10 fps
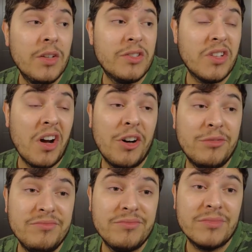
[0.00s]

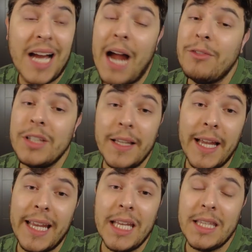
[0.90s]
So I really
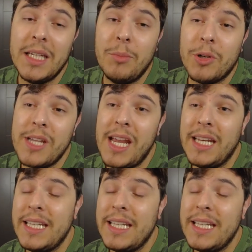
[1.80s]
like Anthony Bourdain.